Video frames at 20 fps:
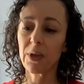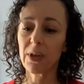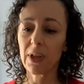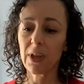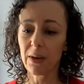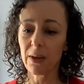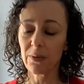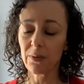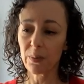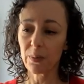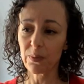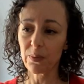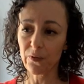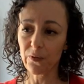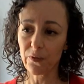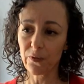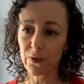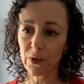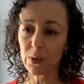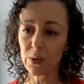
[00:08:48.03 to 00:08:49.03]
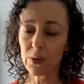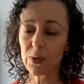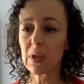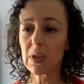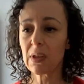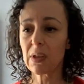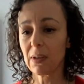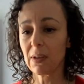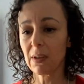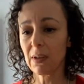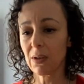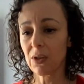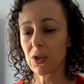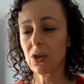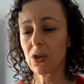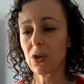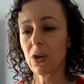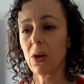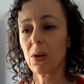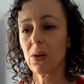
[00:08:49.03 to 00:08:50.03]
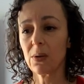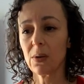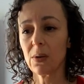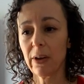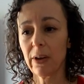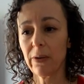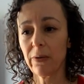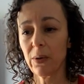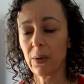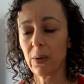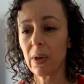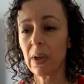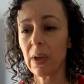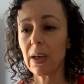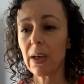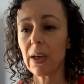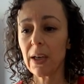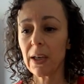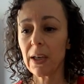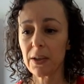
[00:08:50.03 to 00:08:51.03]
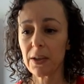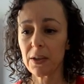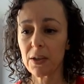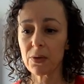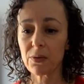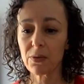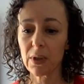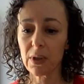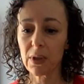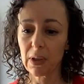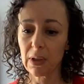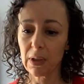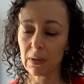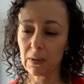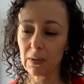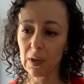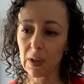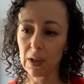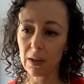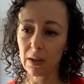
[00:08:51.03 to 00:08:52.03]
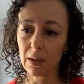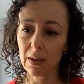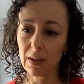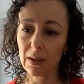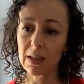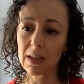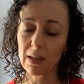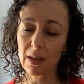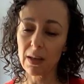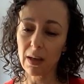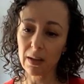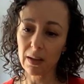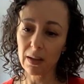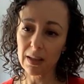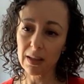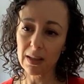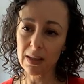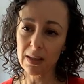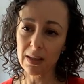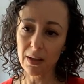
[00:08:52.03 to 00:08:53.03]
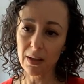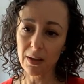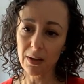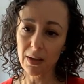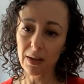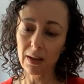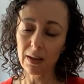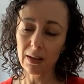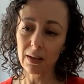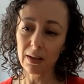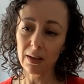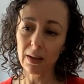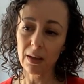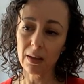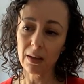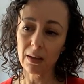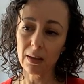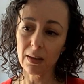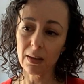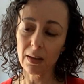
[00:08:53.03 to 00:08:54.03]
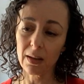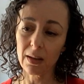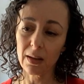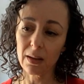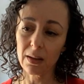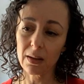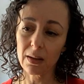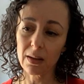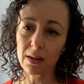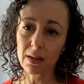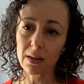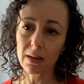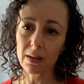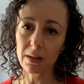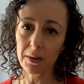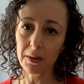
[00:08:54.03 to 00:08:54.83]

But that first installer level, it's really it's not necessary, and it